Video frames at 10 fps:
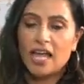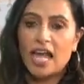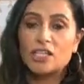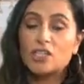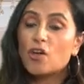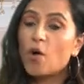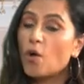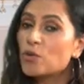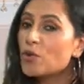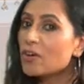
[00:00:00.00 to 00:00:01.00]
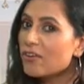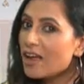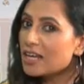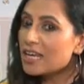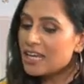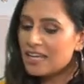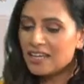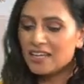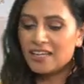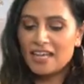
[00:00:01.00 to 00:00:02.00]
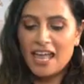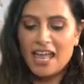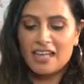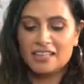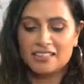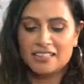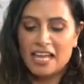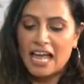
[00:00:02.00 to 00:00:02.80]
And she's also a granny, yes.